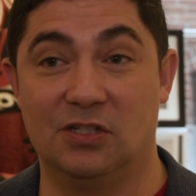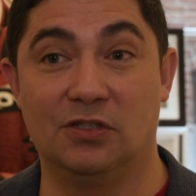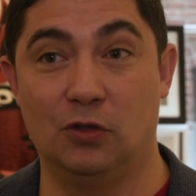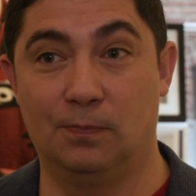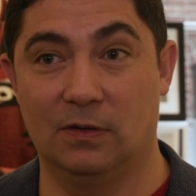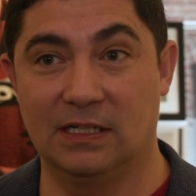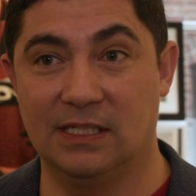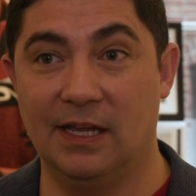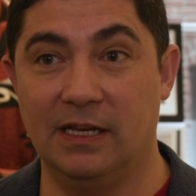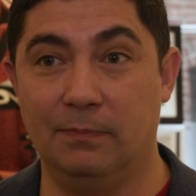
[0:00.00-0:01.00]
super
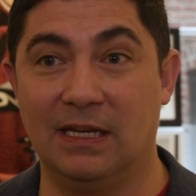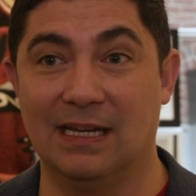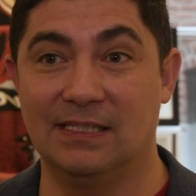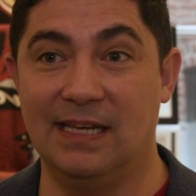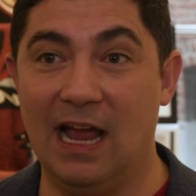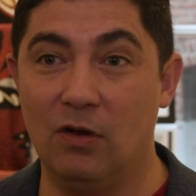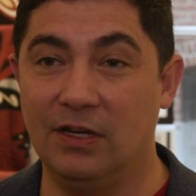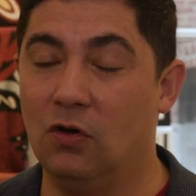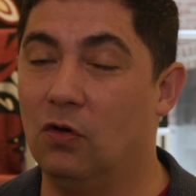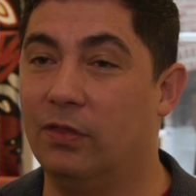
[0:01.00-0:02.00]
exciting because now
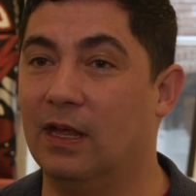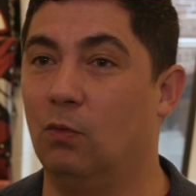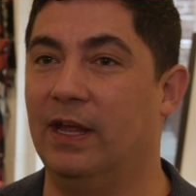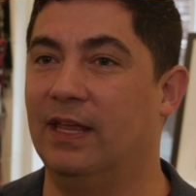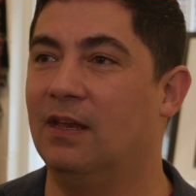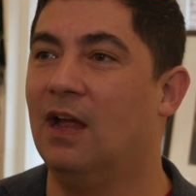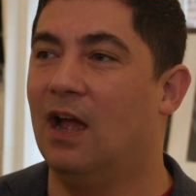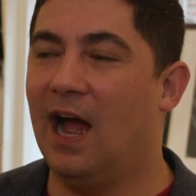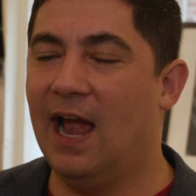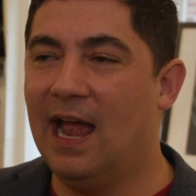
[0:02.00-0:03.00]
I know that when
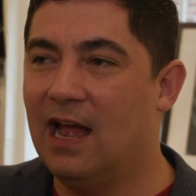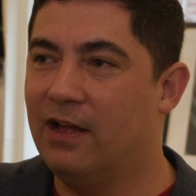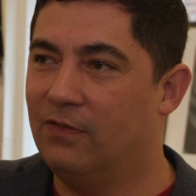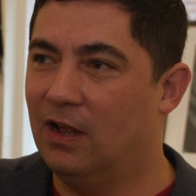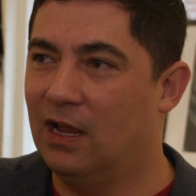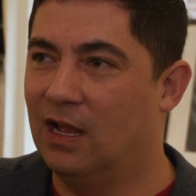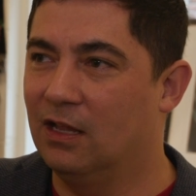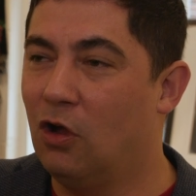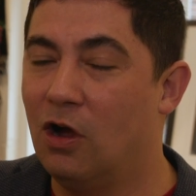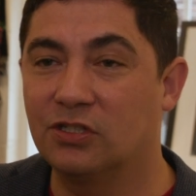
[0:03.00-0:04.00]
I have
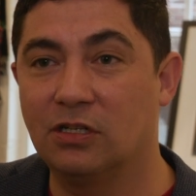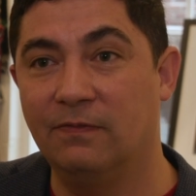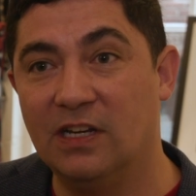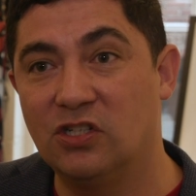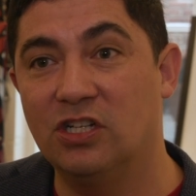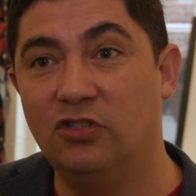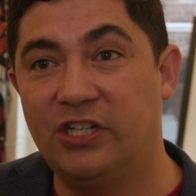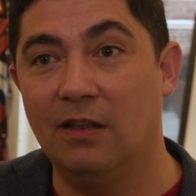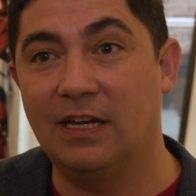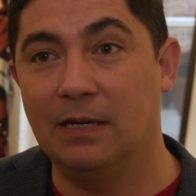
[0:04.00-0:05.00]
a long-term vision
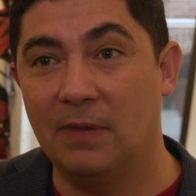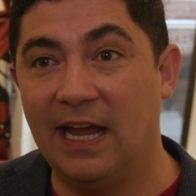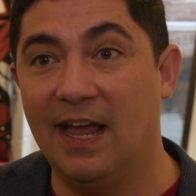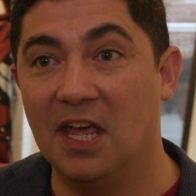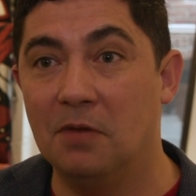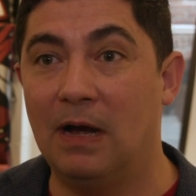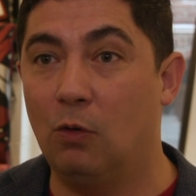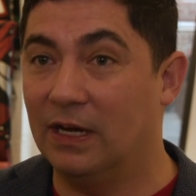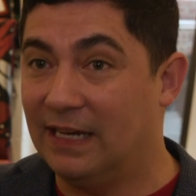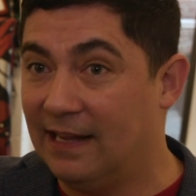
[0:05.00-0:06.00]
gelling in my head
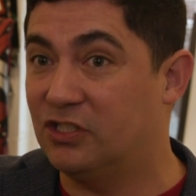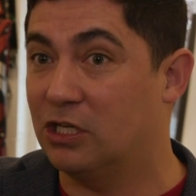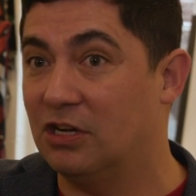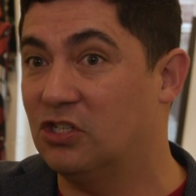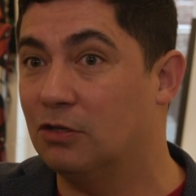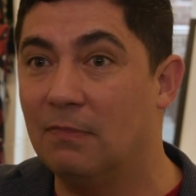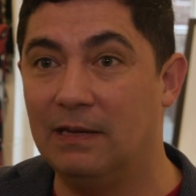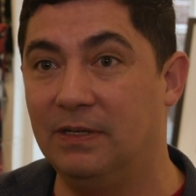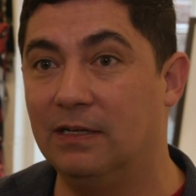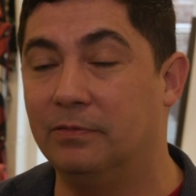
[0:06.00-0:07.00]
about what eighth generation
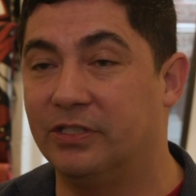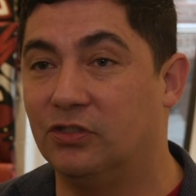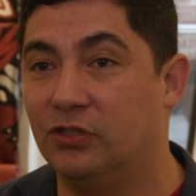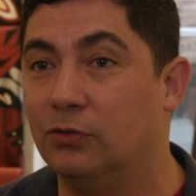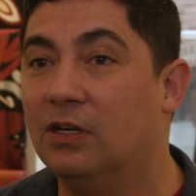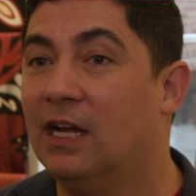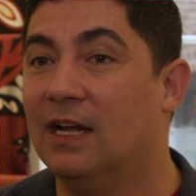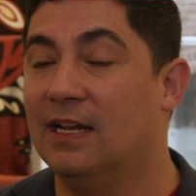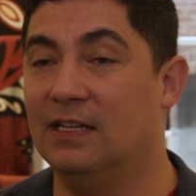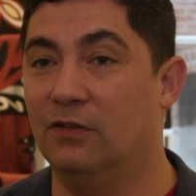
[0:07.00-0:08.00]
might be able to do
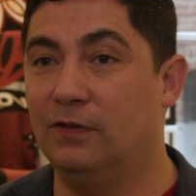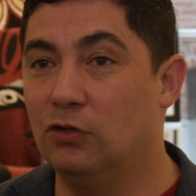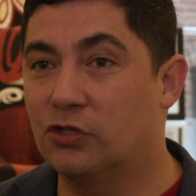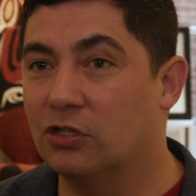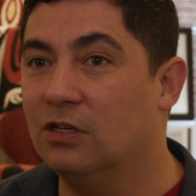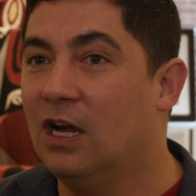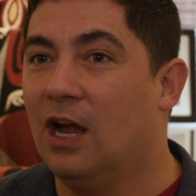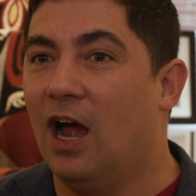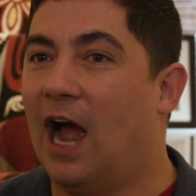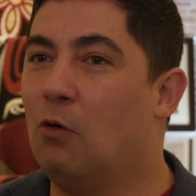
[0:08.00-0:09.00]
in the future,
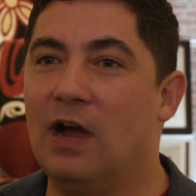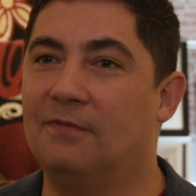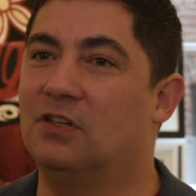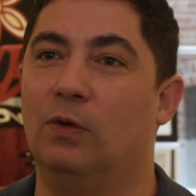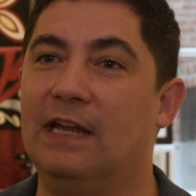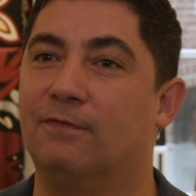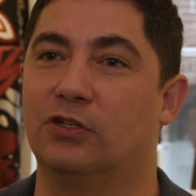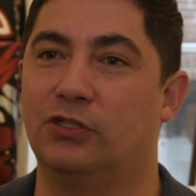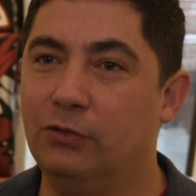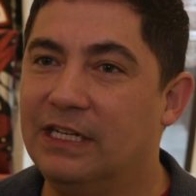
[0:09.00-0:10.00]
I won't have to wait
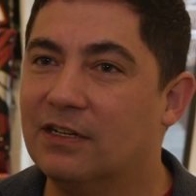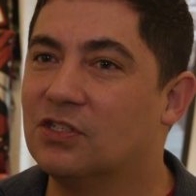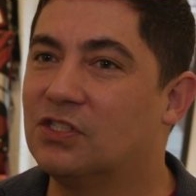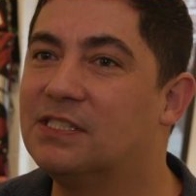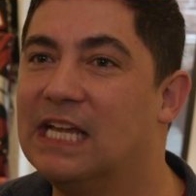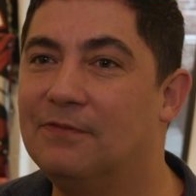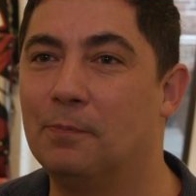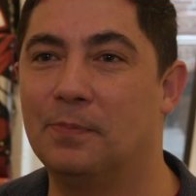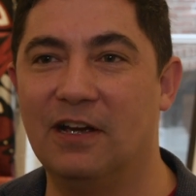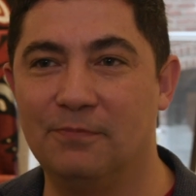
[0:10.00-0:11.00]
for two years to save
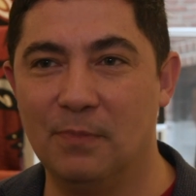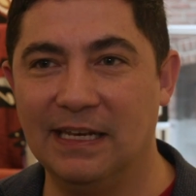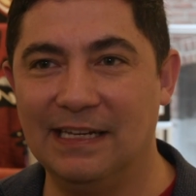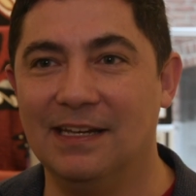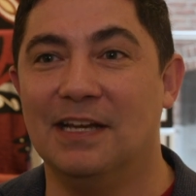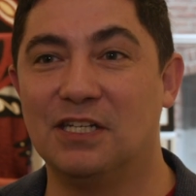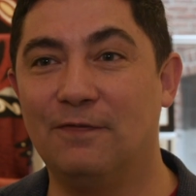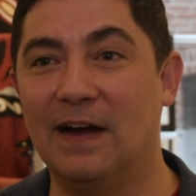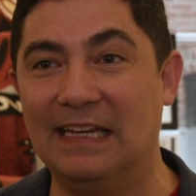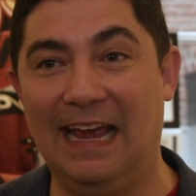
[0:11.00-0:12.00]
up enough money to
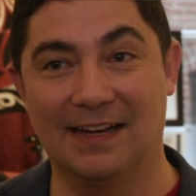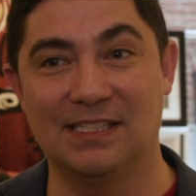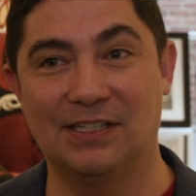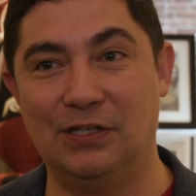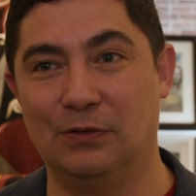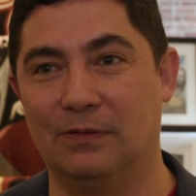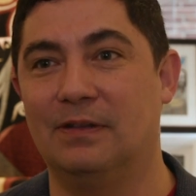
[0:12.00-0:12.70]
finally execute